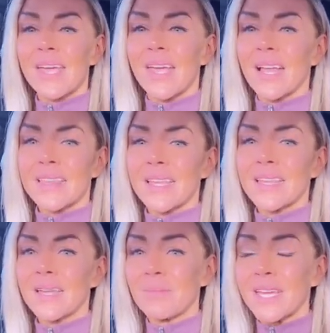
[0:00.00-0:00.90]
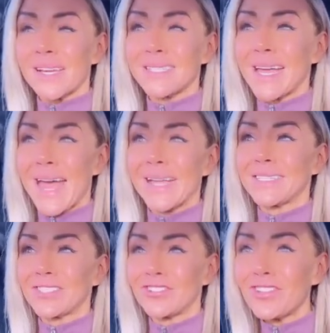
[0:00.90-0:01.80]
and I think like because I
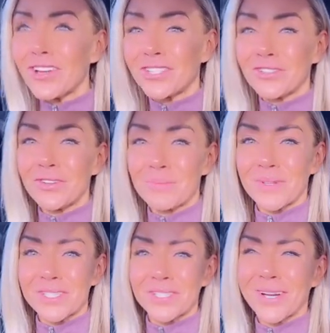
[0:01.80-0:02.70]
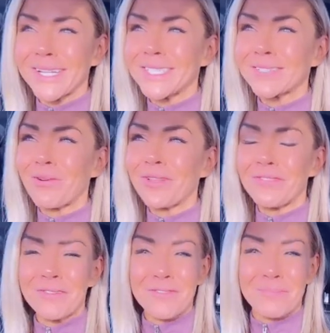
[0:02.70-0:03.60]
had such blood sugar, I just
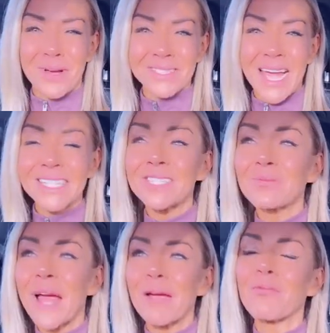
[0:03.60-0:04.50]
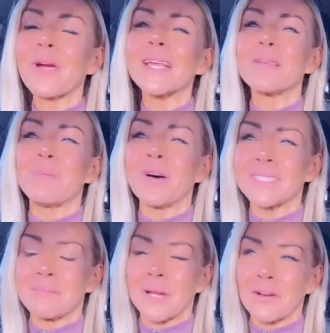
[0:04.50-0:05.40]
qualified for Boston. I just I ran the
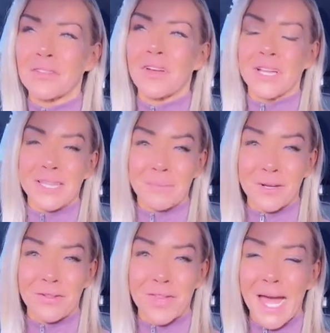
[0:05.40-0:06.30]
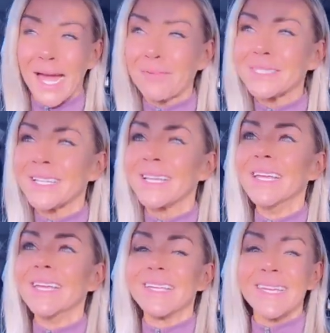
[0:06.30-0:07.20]
Boston Marathon in the middle of that. I was in
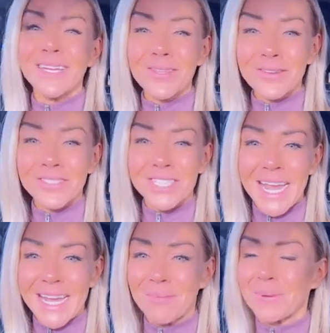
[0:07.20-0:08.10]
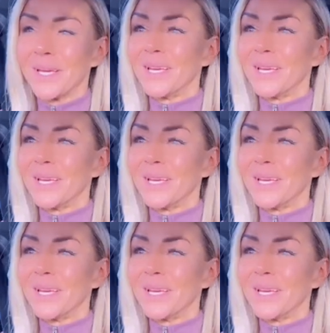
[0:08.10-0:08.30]
killer shape.